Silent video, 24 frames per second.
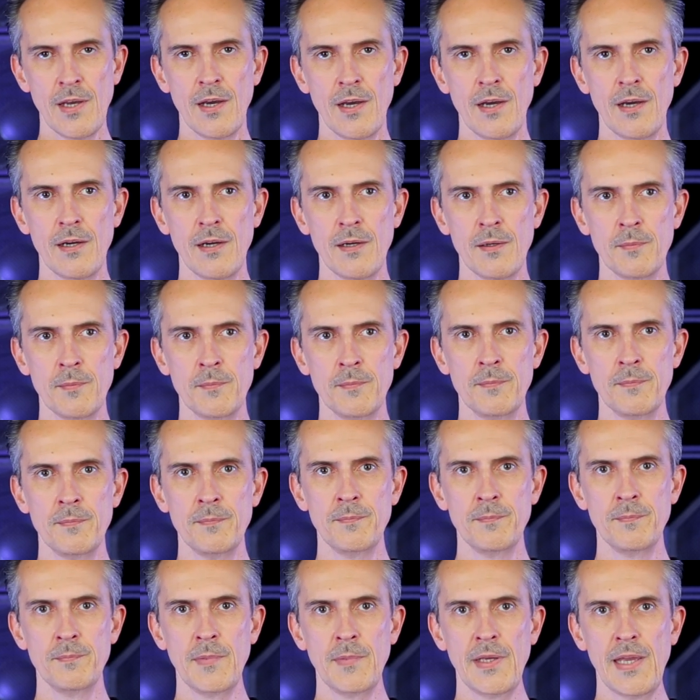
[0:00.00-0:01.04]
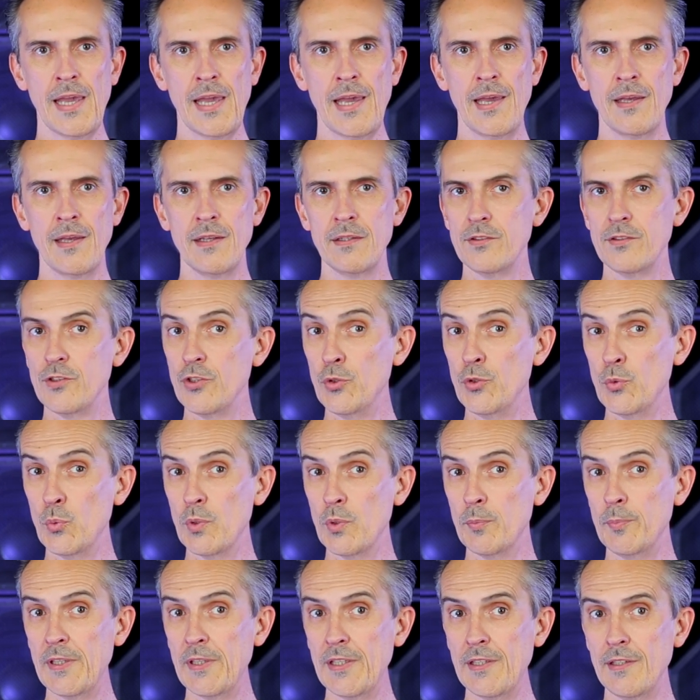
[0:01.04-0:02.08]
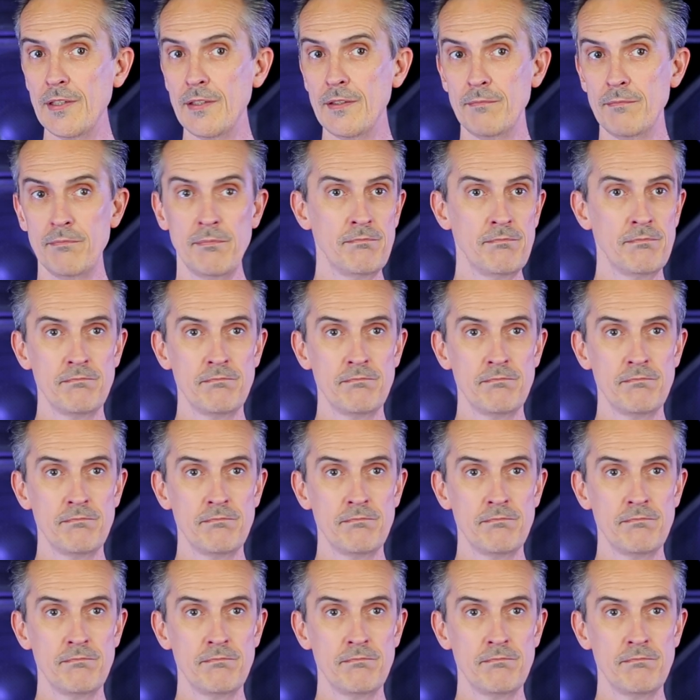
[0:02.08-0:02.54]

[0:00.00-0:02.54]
um, and you will be